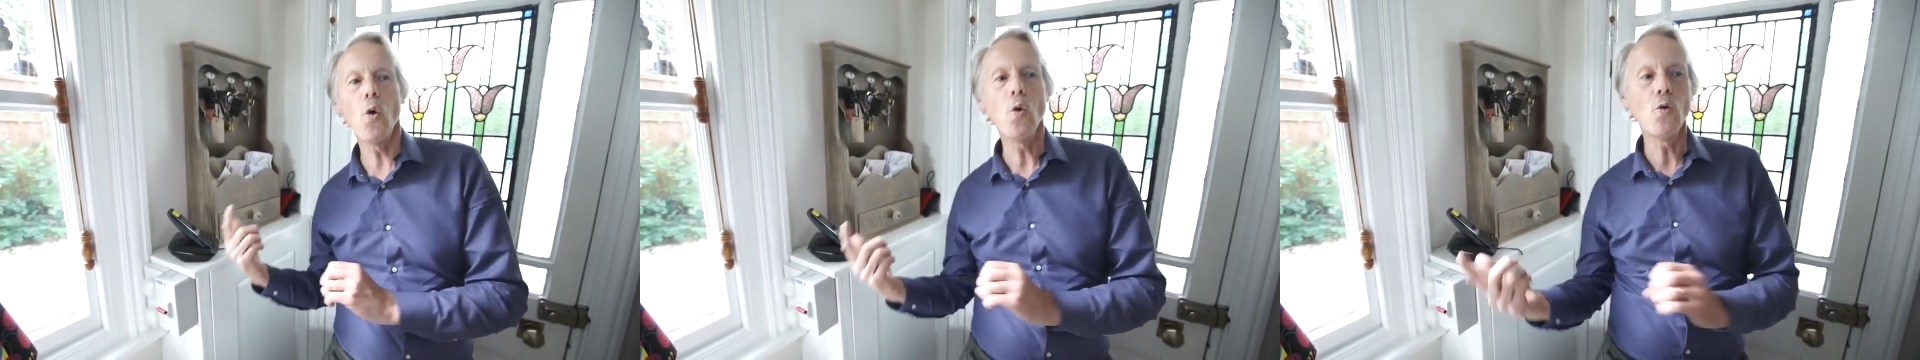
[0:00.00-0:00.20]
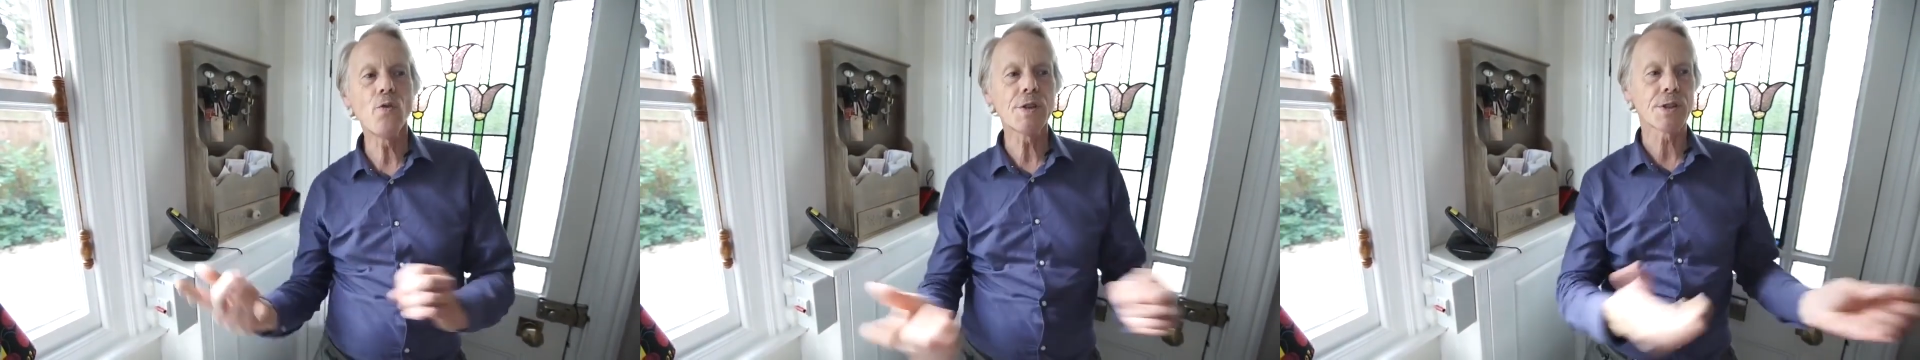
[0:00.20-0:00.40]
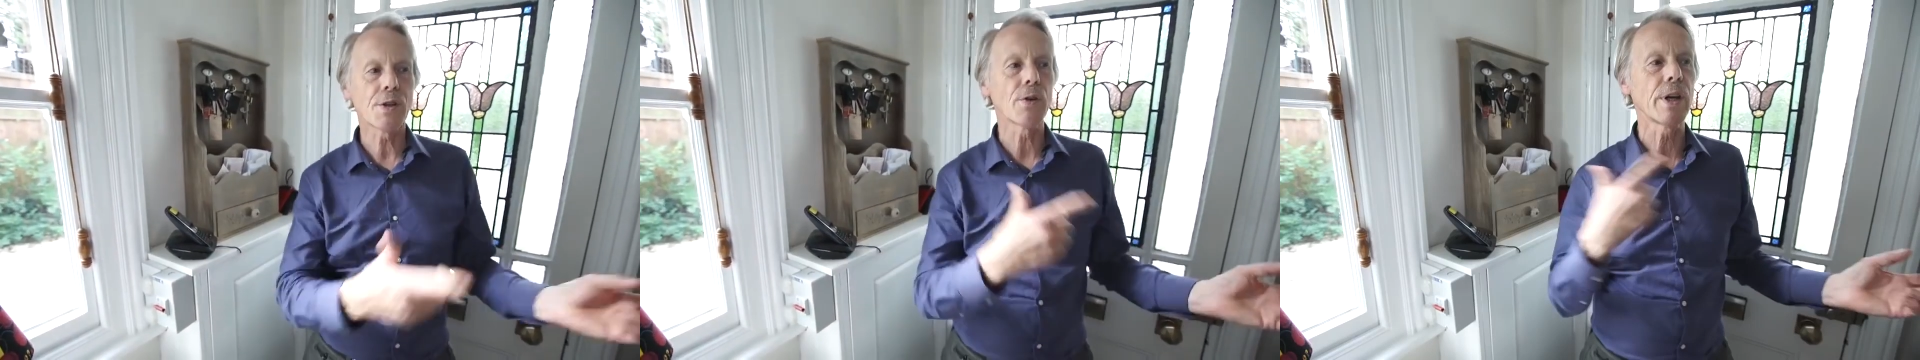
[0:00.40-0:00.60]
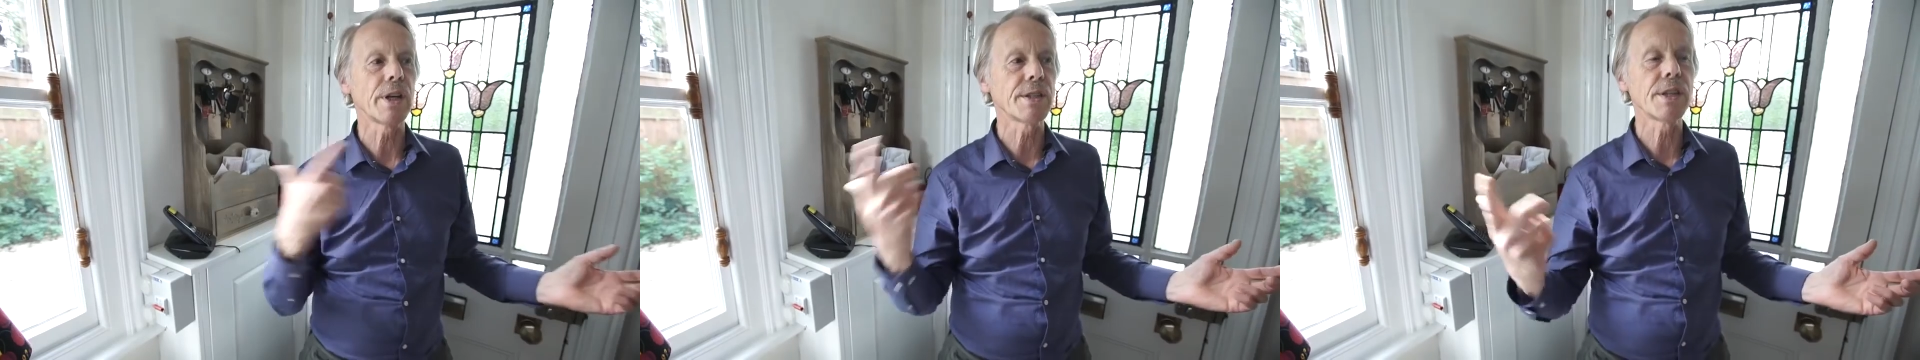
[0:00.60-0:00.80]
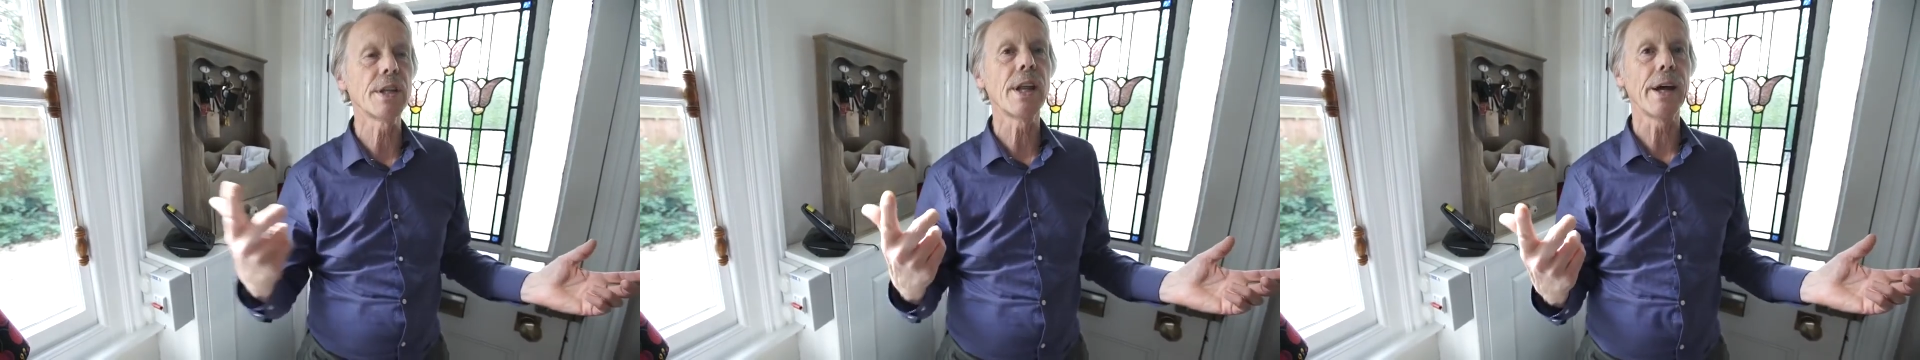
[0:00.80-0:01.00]
all the
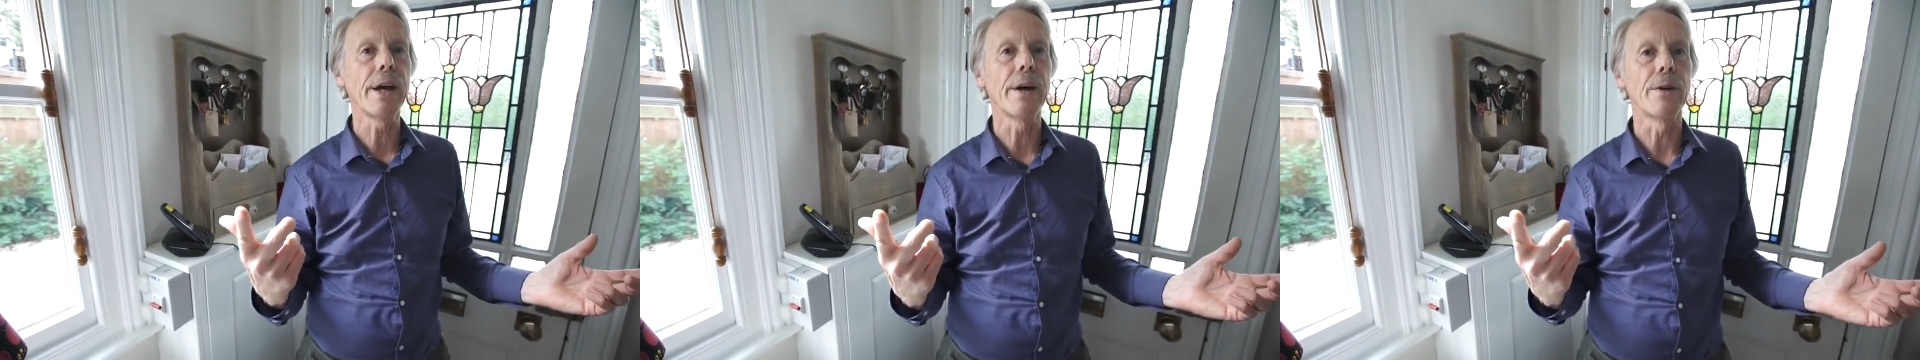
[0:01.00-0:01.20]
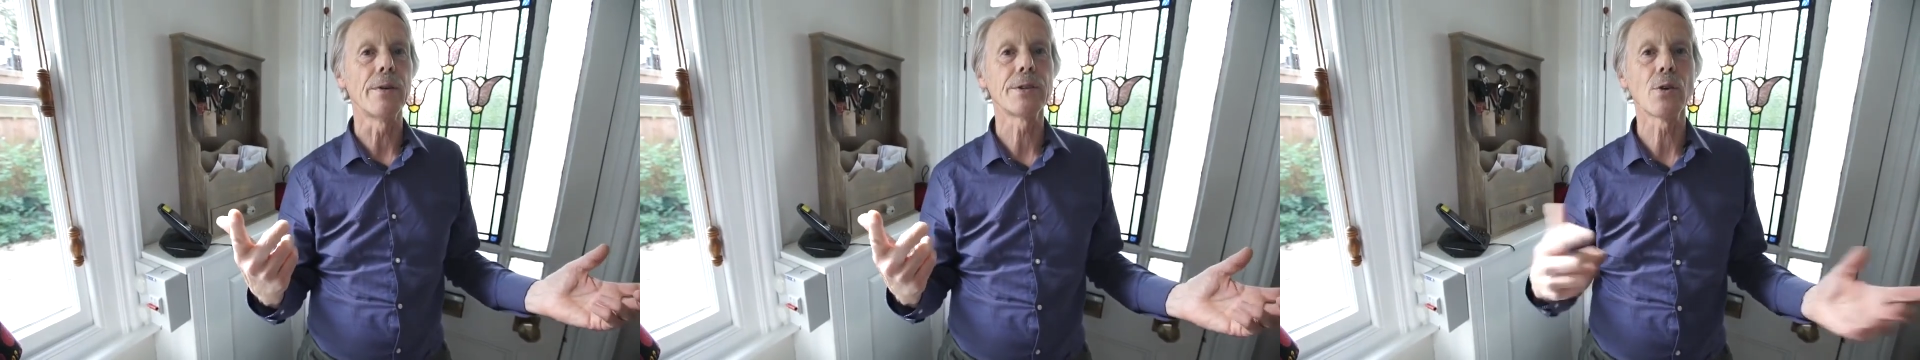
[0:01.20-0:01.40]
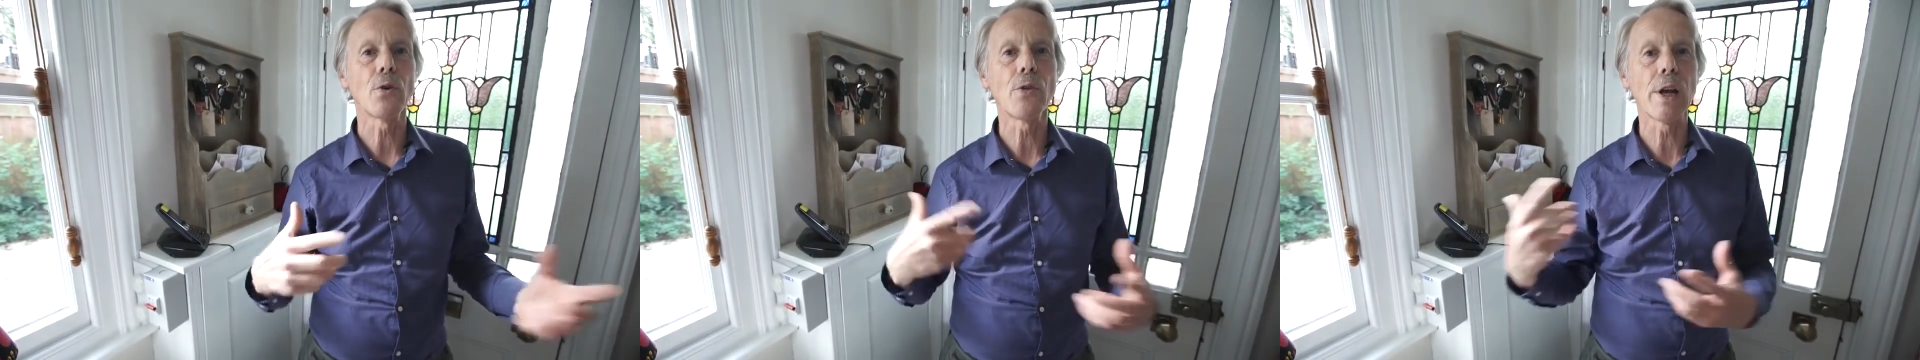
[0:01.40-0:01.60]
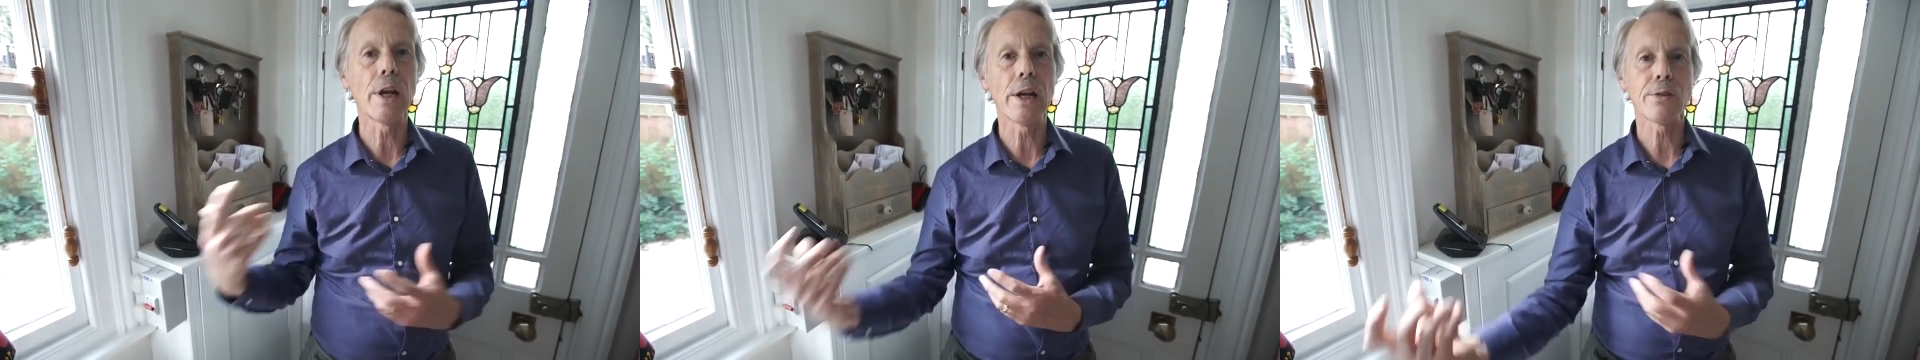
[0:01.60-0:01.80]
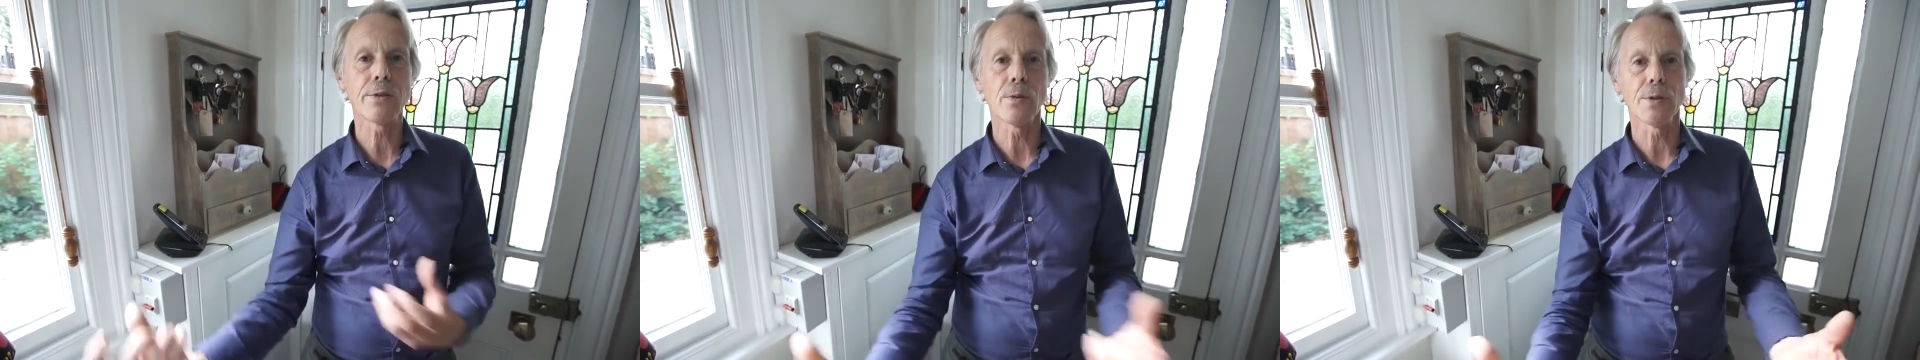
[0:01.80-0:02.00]
sockets in the house, all the
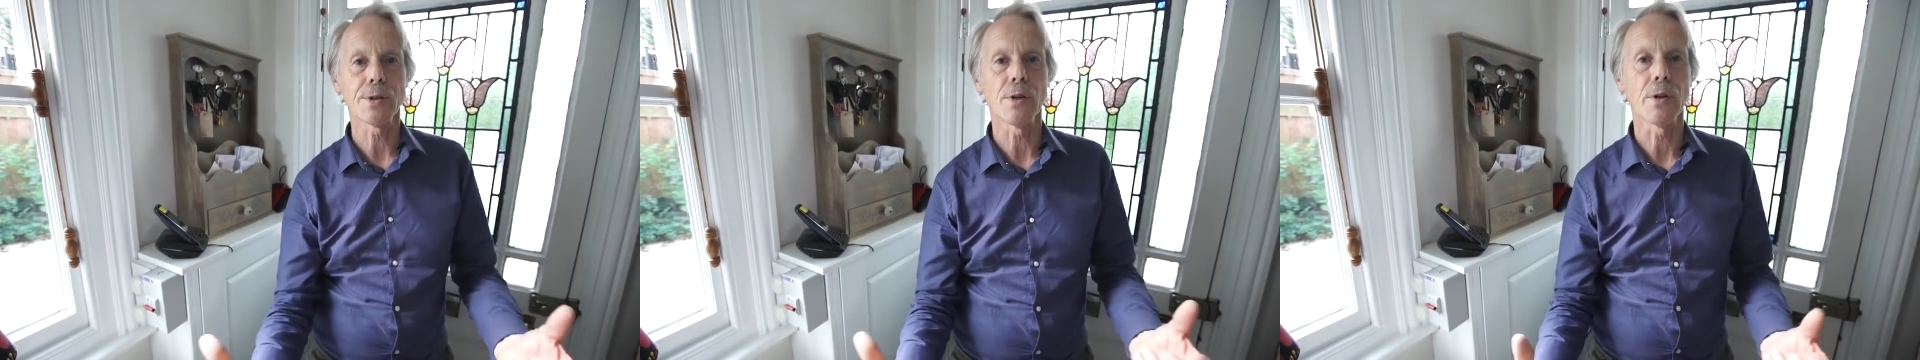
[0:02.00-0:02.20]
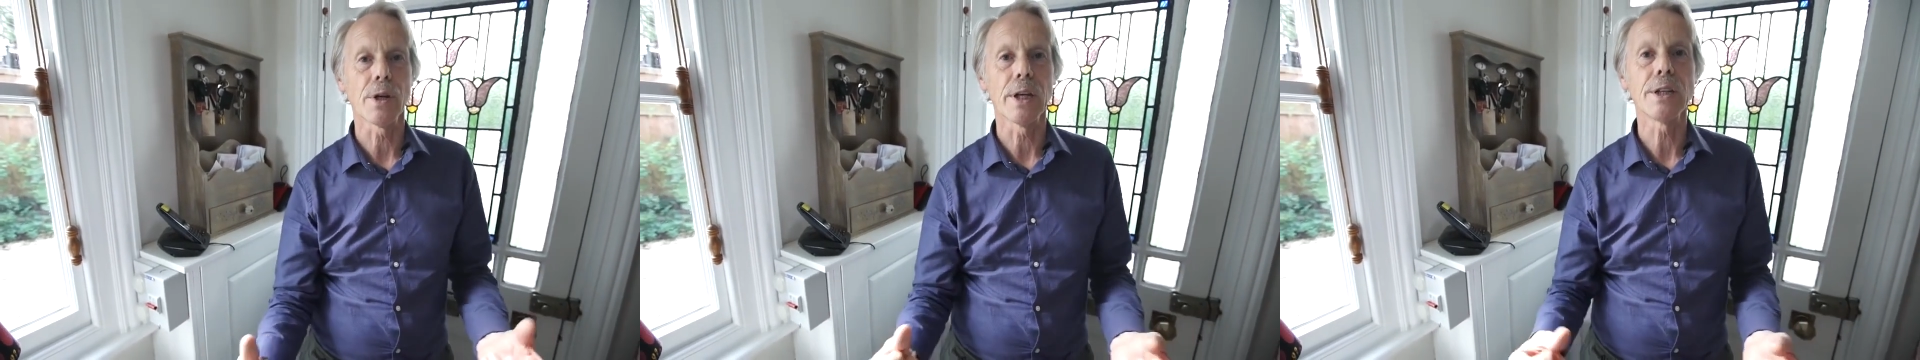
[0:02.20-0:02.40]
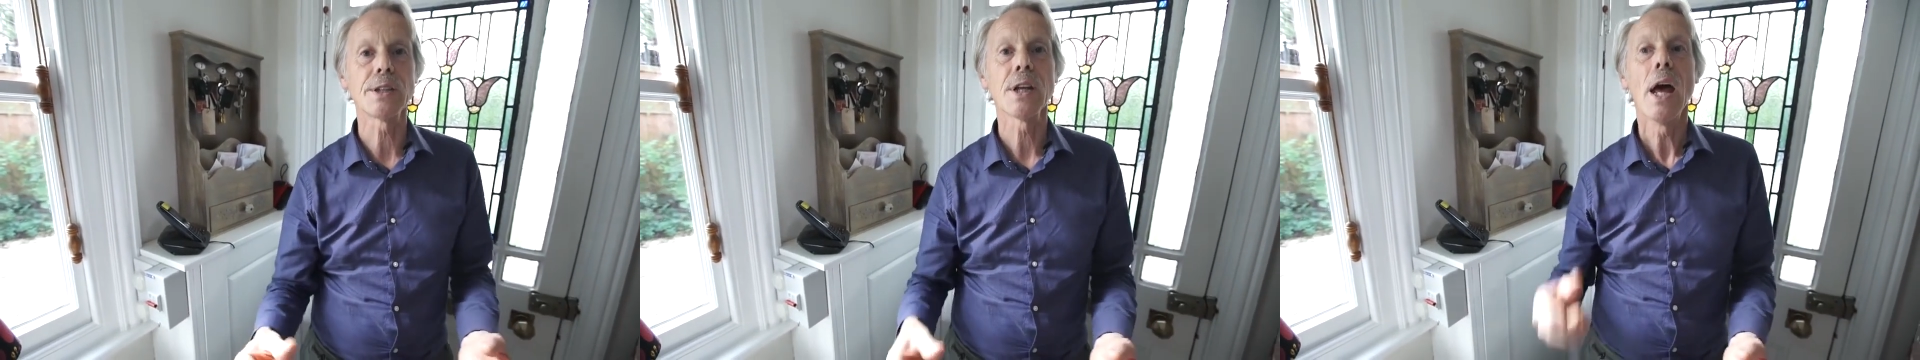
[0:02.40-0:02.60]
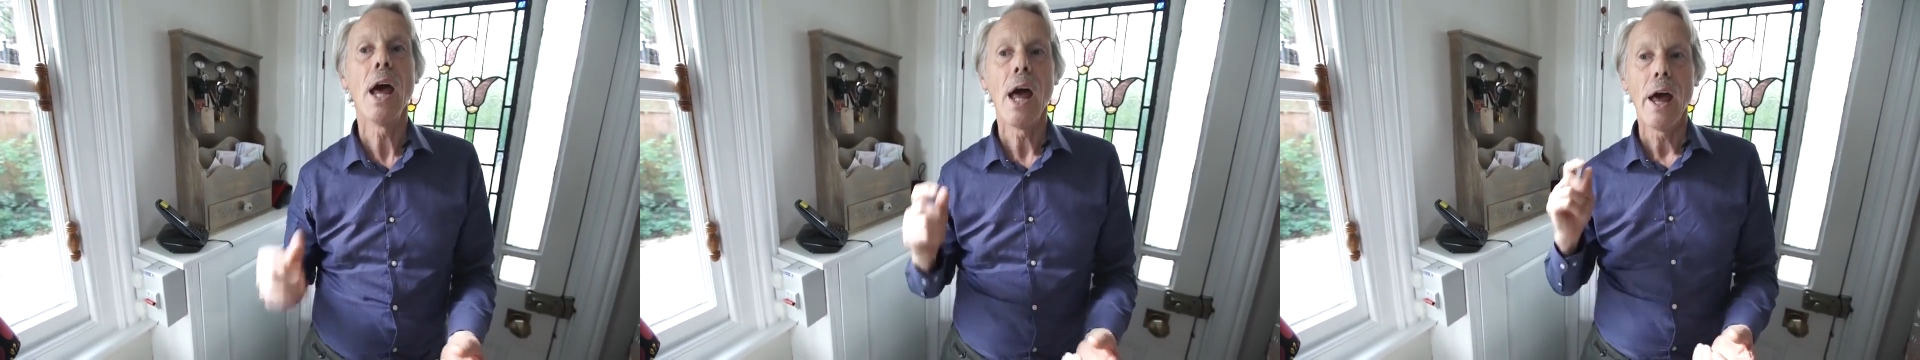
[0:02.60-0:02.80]
electrical sockets,